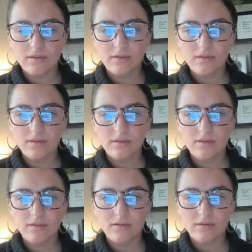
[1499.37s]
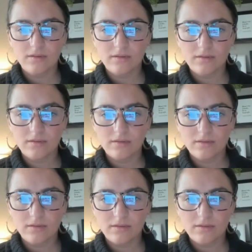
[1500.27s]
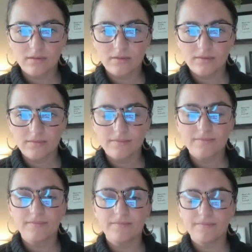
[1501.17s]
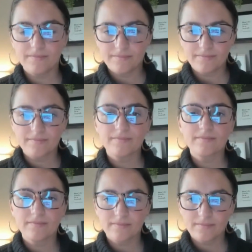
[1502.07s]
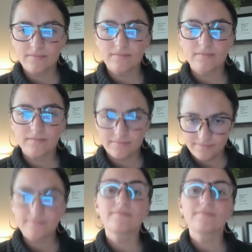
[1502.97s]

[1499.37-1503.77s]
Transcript: (not speaking)